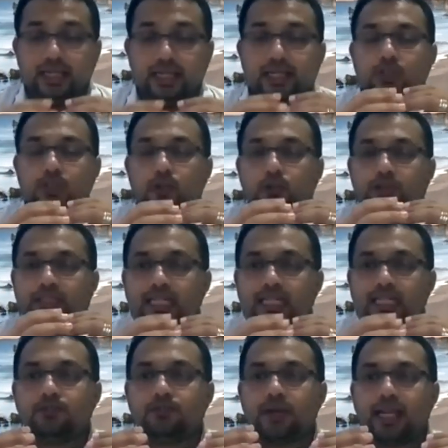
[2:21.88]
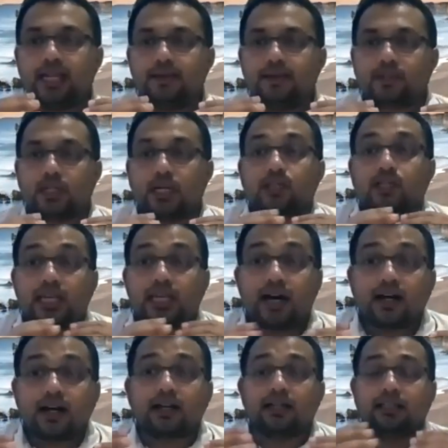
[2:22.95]
So these values
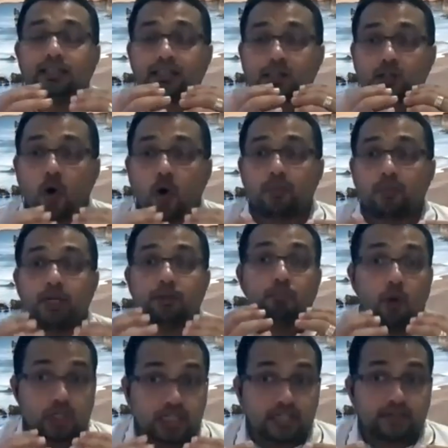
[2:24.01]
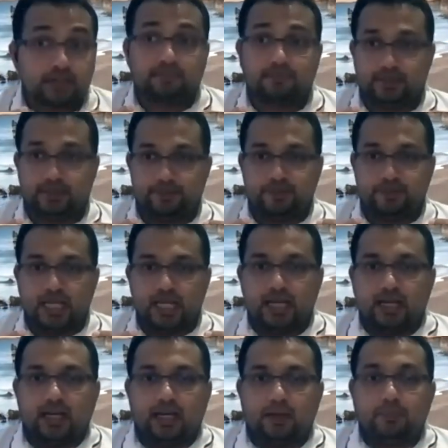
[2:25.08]
share a common motive.
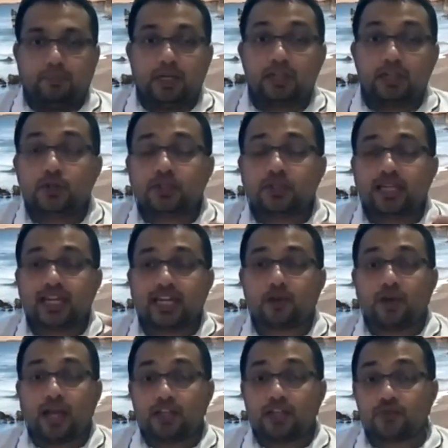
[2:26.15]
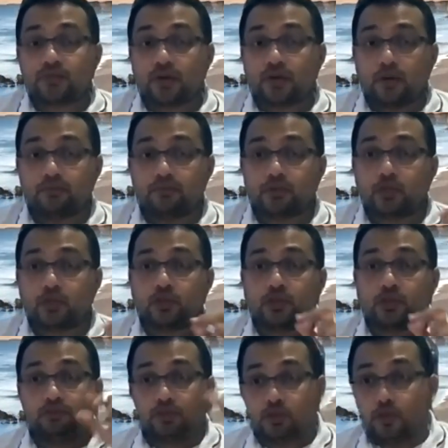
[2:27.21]
But if you take values from
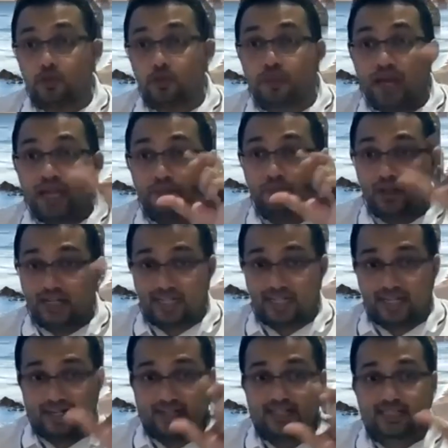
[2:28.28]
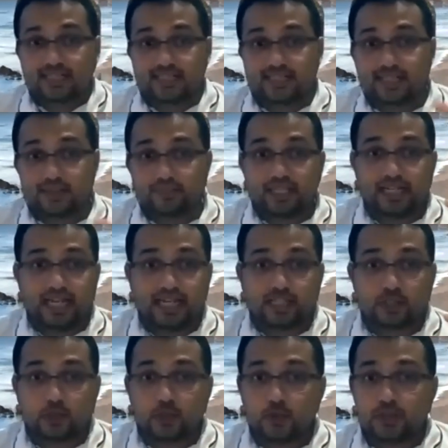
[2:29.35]
two bipolar directions, something
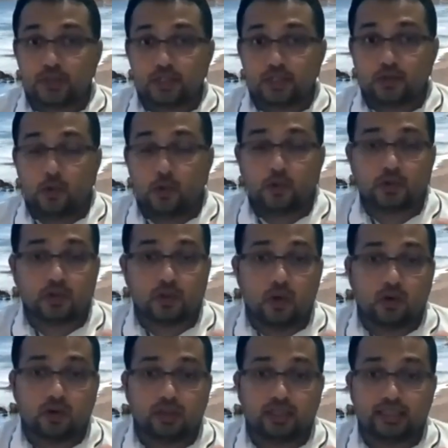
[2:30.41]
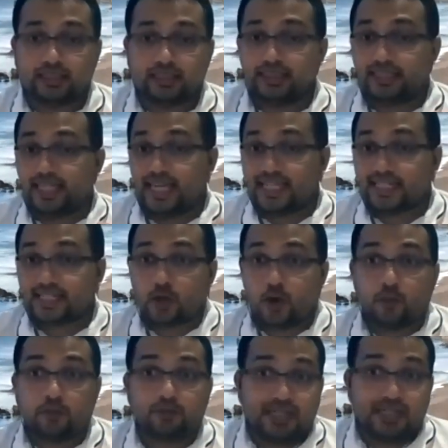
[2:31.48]
like choosing own goal against
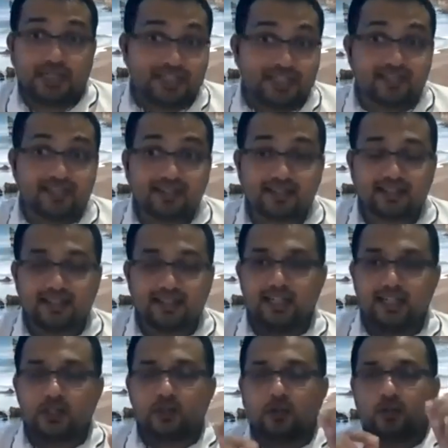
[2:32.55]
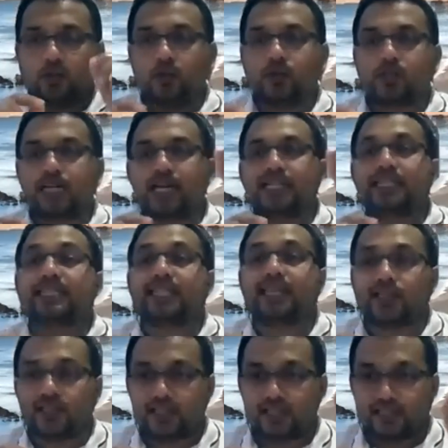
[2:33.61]
obedient, so those are in
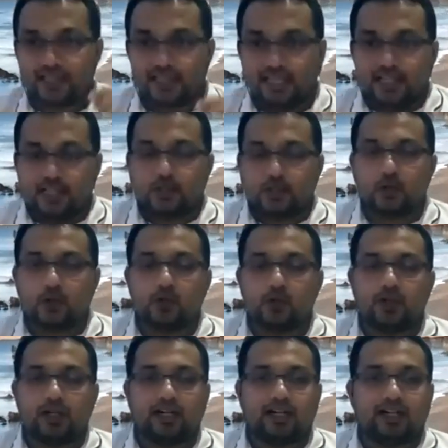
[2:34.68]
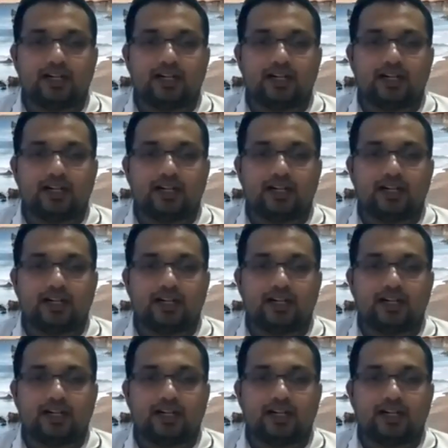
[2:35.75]
tension. So